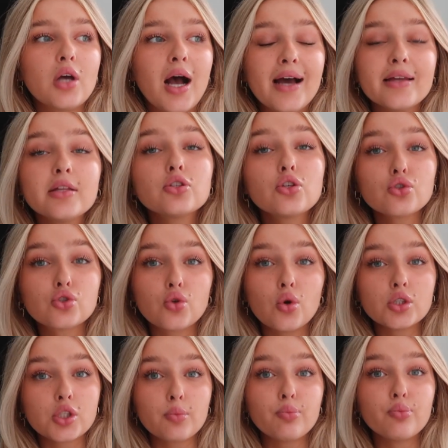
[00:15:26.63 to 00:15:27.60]
I think those
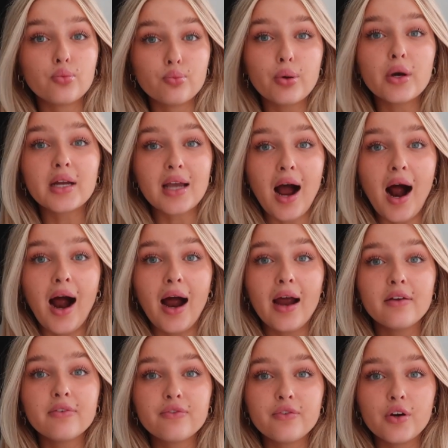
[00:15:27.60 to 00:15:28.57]
scores are pretty
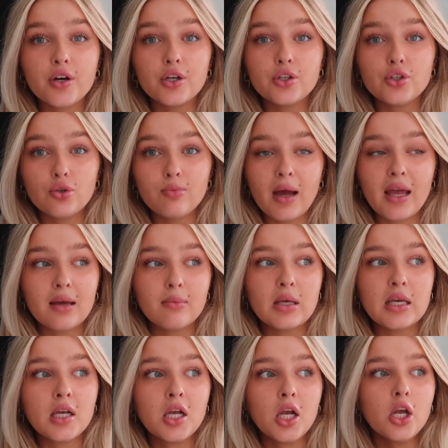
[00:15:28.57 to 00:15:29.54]
high for
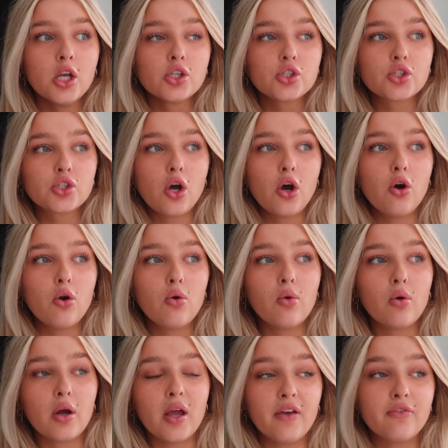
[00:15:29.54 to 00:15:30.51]
UMiami.
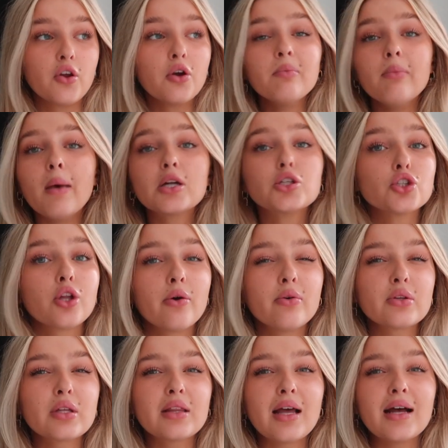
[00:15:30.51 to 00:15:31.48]
So if you're much
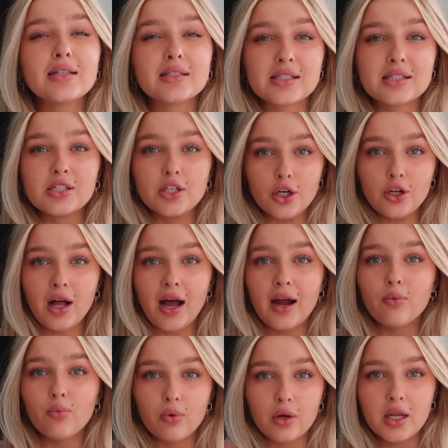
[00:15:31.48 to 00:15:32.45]
lower than that, still
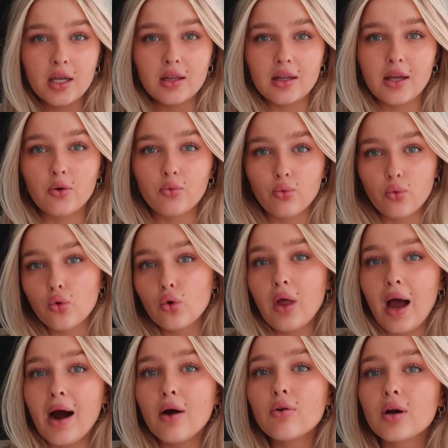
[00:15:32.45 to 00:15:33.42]
I wouldn't like rule
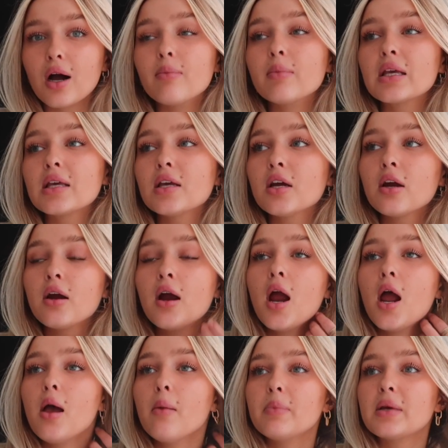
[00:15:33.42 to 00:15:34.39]
out coming here,
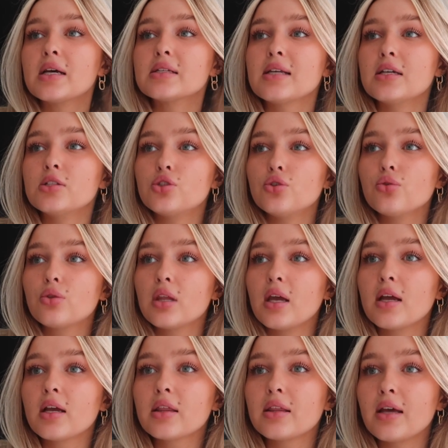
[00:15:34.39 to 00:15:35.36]
because I do
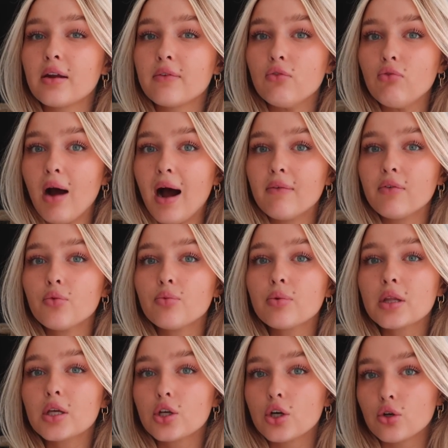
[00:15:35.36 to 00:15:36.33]
think that if you have a
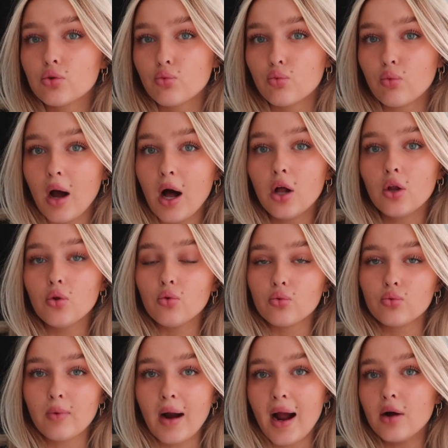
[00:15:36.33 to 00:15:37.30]
really good,
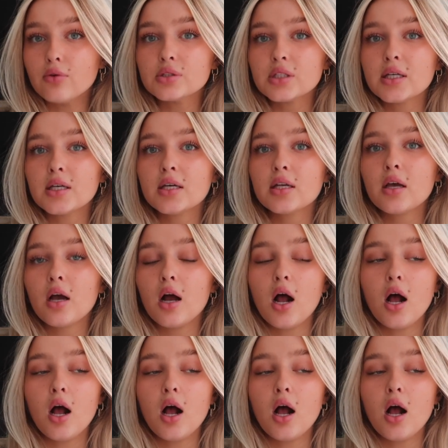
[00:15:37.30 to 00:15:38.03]
well-rounded